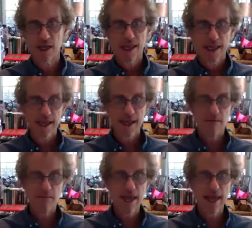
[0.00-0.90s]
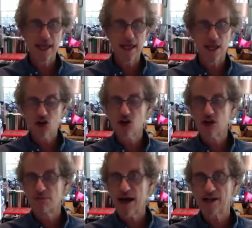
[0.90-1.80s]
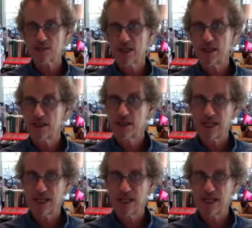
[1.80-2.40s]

it could possibly